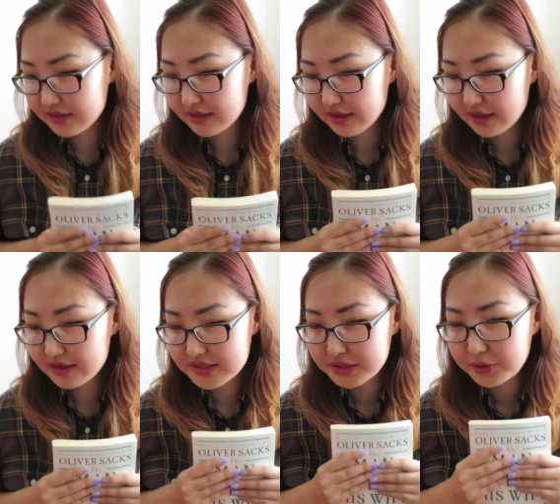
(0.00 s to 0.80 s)
I think
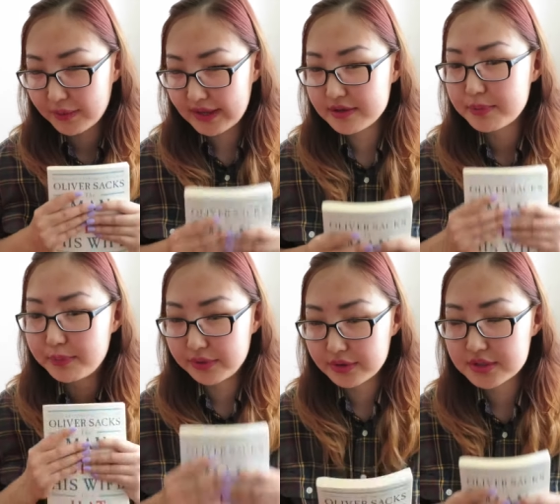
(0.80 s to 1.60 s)
it is a great
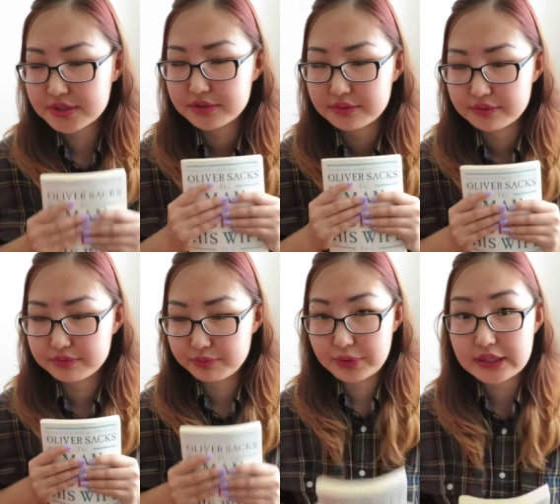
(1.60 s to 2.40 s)
book to
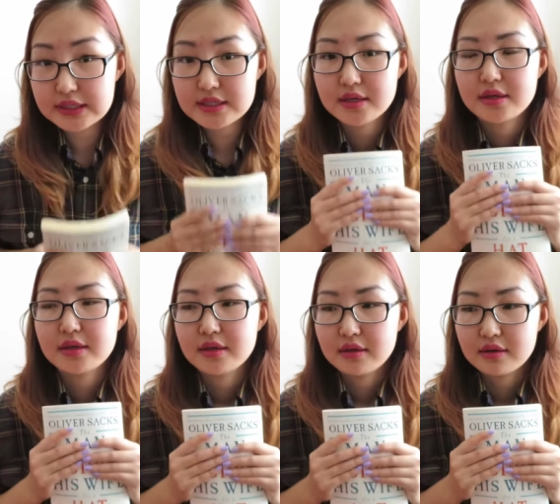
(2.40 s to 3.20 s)
read
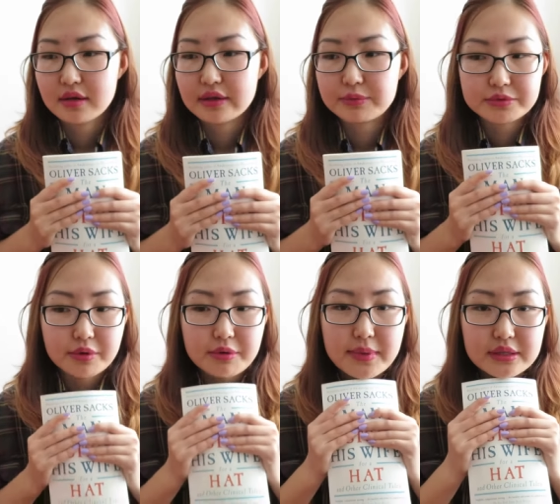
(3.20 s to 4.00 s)
and I would
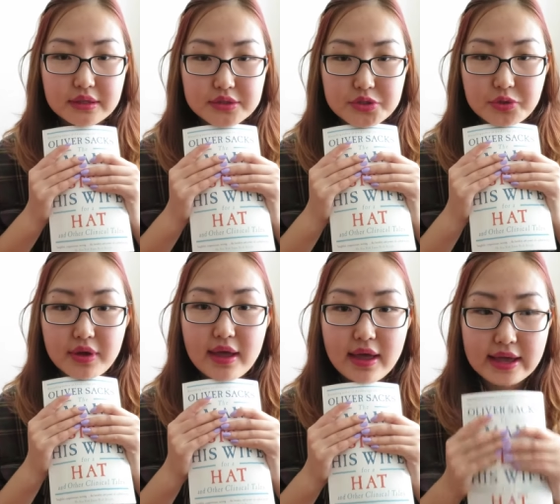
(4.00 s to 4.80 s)
recommend it to
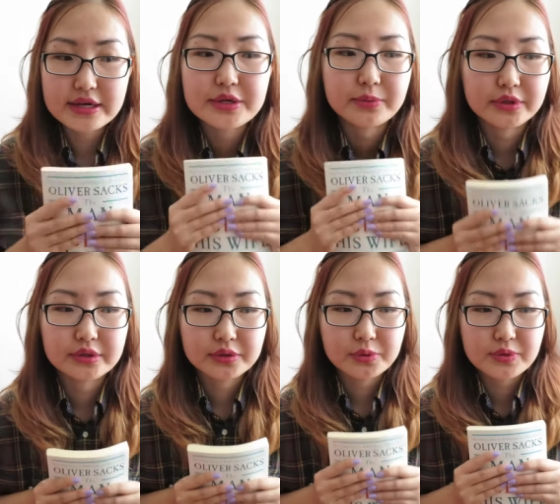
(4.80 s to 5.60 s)

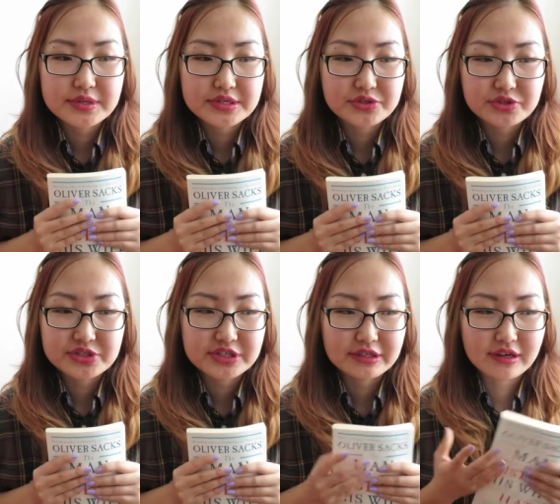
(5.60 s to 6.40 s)
anyone who is
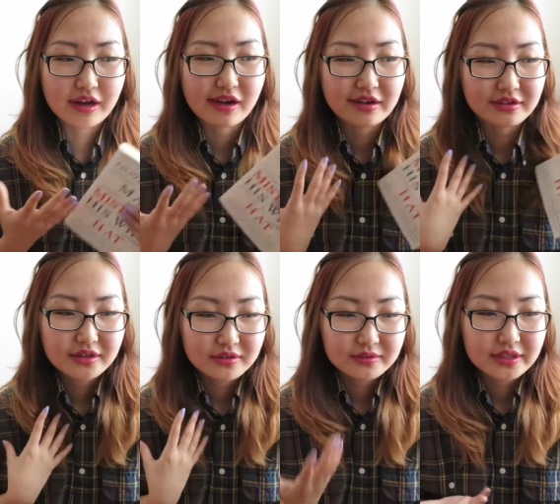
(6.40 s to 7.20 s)
interested in, you
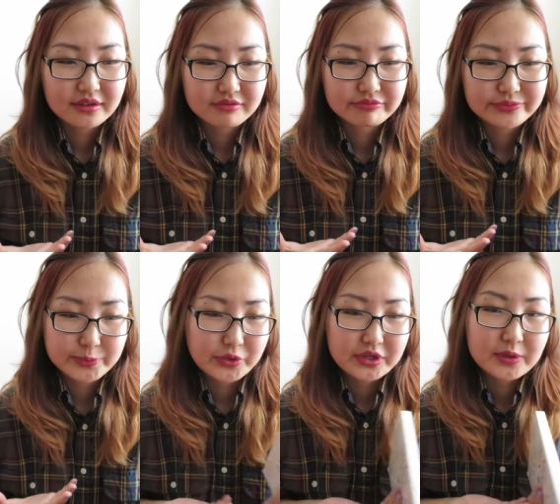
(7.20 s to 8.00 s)
know, like
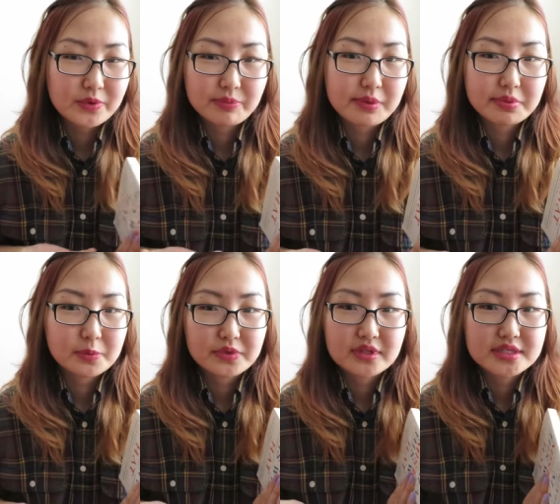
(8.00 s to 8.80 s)
working with people
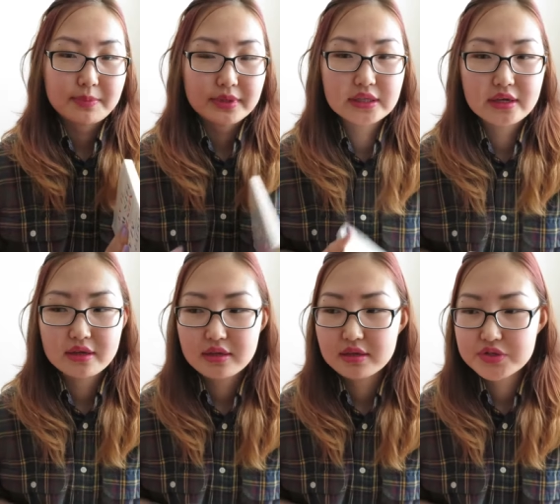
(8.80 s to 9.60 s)
with
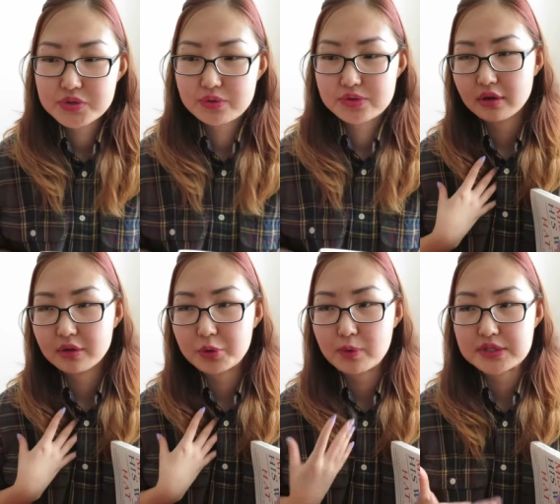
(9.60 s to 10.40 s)
disabilities or
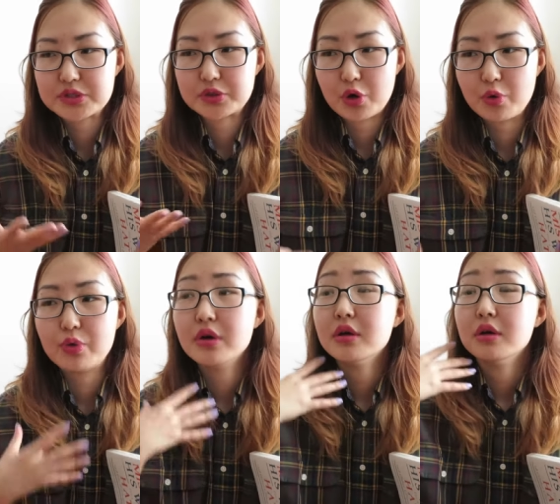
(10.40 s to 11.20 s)
uh, who wants to know